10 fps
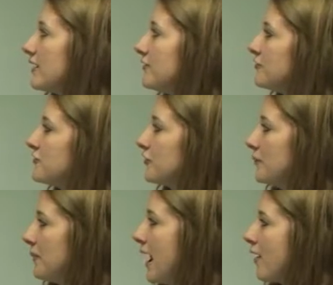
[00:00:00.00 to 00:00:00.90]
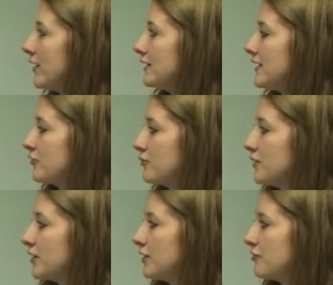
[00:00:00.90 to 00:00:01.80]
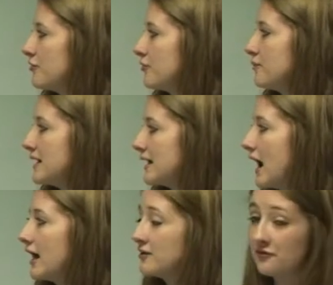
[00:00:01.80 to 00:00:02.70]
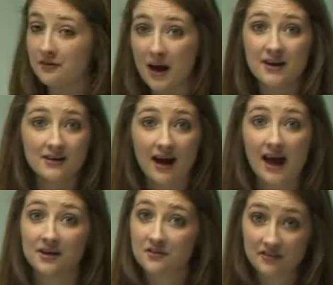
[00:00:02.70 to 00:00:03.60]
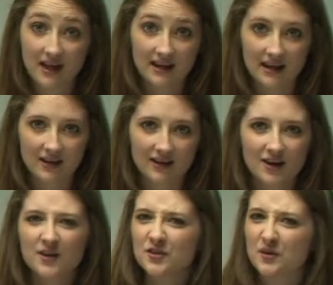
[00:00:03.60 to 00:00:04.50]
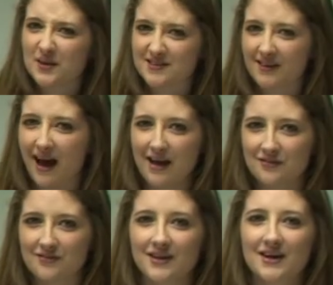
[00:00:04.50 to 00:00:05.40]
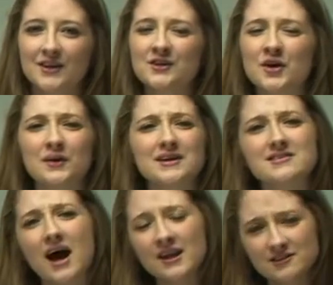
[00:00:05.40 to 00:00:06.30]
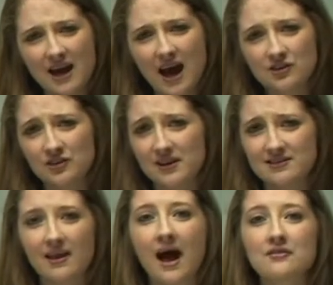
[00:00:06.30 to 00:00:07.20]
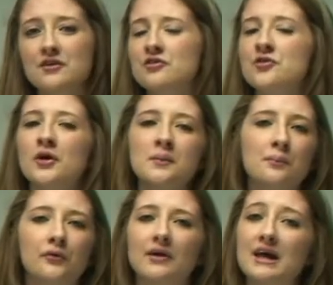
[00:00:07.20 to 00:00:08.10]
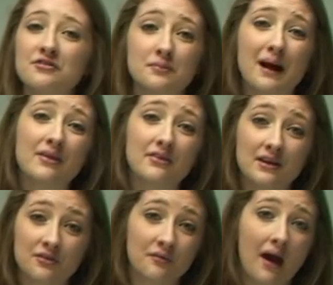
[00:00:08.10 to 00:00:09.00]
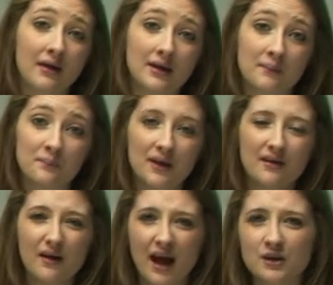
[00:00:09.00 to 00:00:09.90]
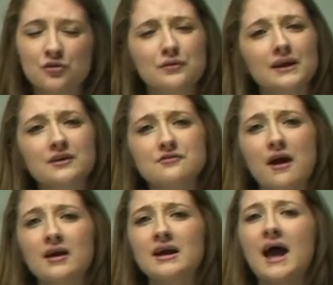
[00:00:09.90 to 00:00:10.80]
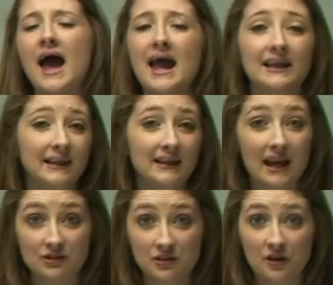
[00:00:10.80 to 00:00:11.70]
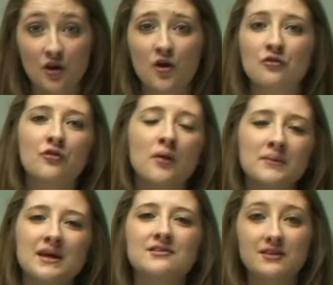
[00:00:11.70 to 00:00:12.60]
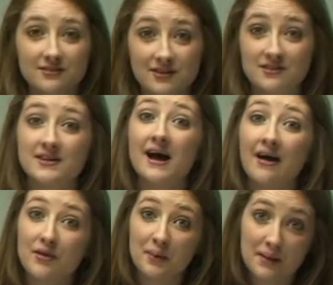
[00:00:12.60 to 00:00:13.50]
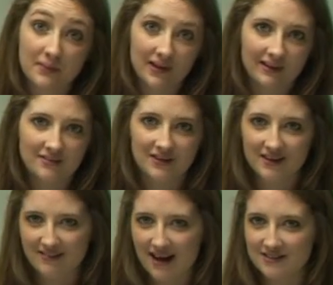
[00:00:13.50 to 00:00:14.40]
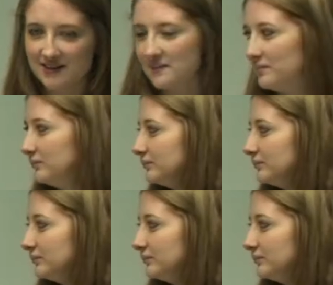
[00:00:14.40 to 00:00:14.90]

This is comparing the experiences of being under anesthetic to his life. You know, he's unattached to his life, he's not impressed by the things around him, and he's really very alienated from the existence that other people are living around him.